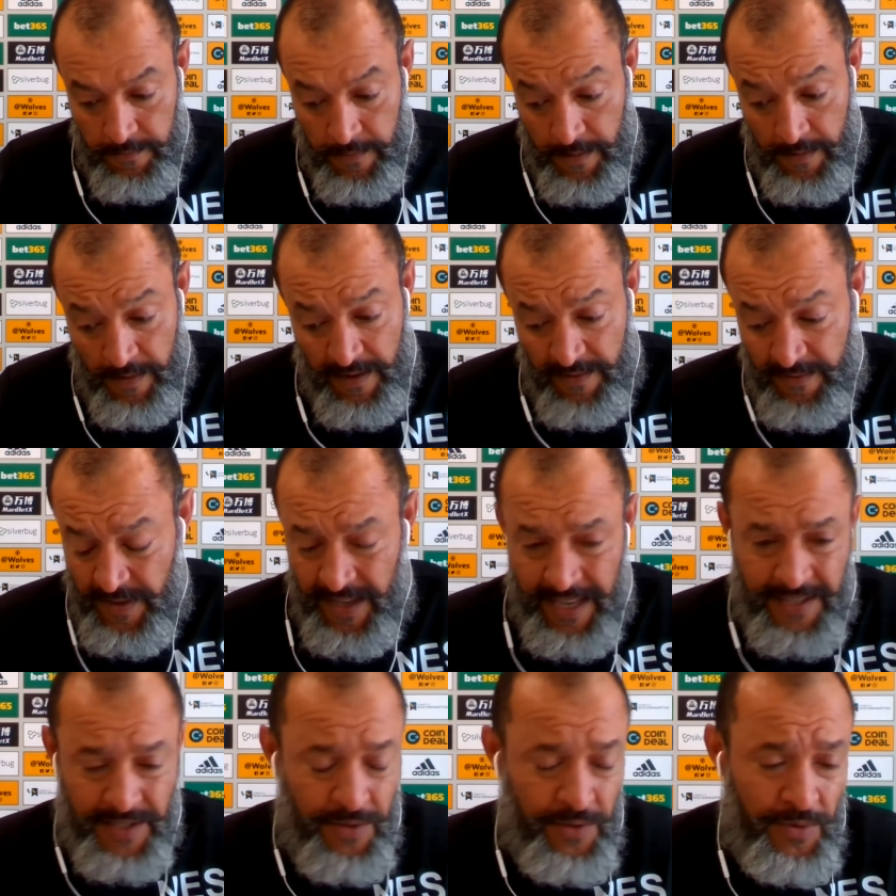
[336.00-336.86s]
I think
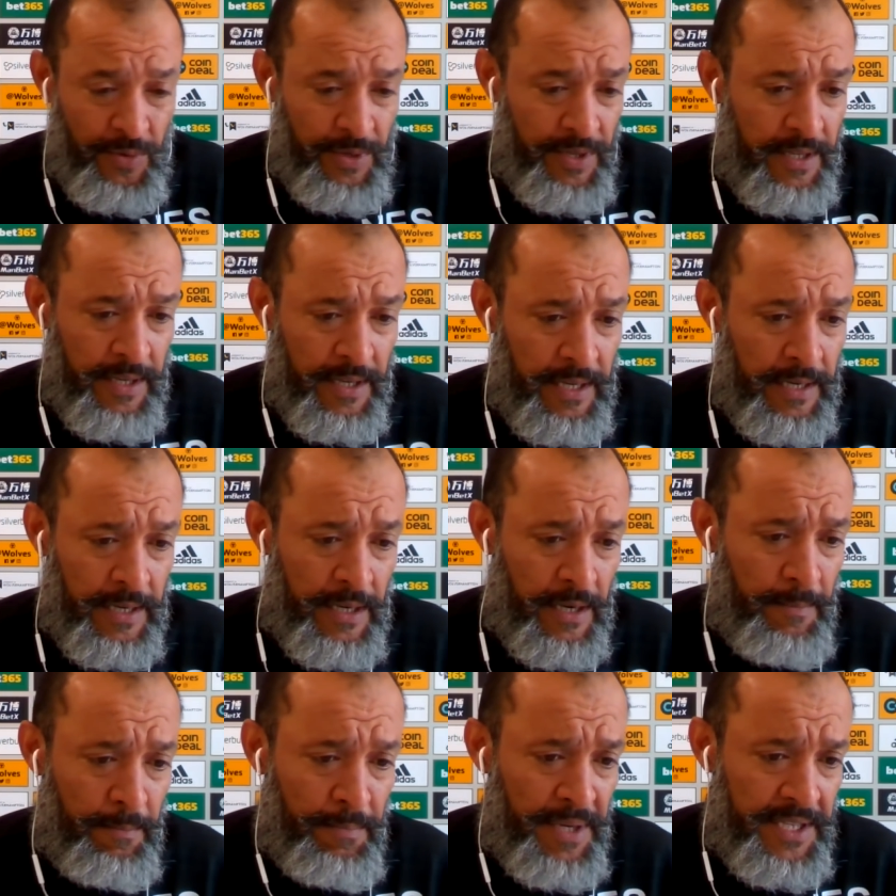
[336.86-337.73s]
it has to do with
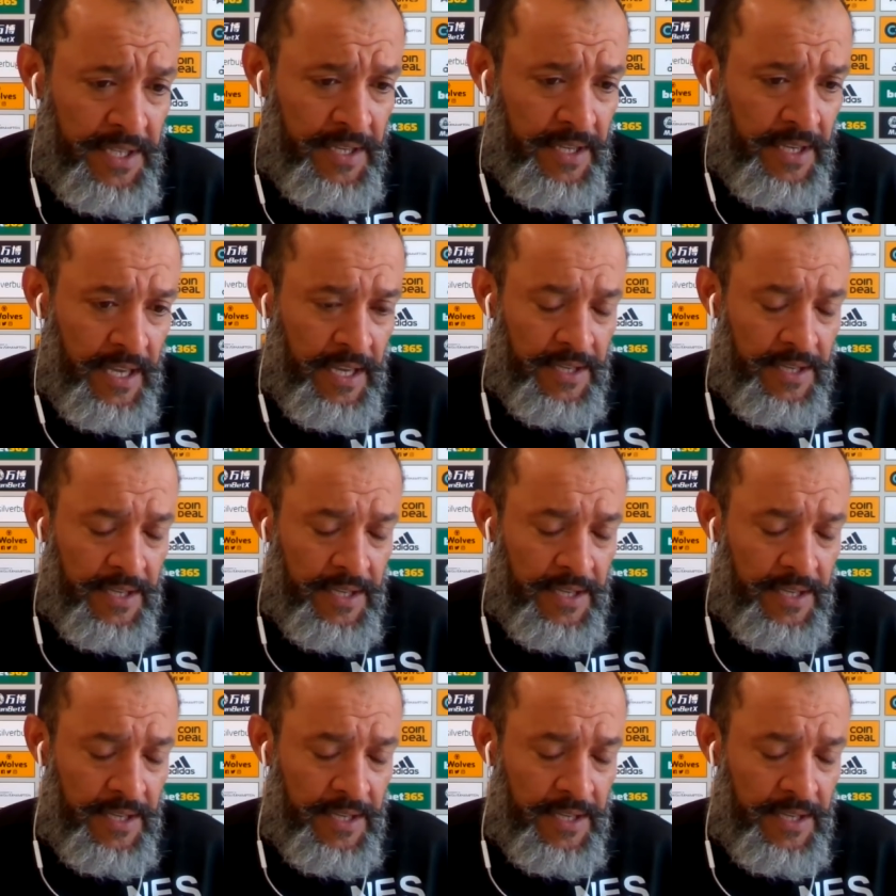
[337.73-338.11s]
complicity,